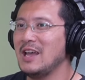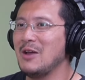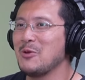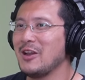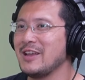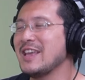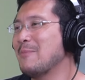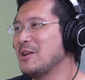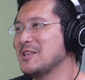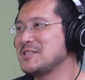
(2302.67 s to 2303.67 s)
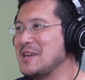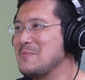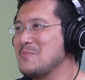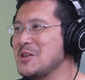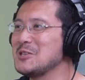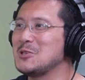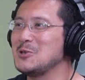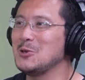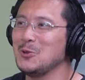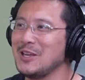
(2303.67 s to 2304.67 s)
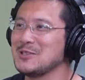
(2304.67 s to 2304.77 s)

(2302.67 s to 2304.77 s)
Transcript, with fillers: And we were like, yeah, but the same minister told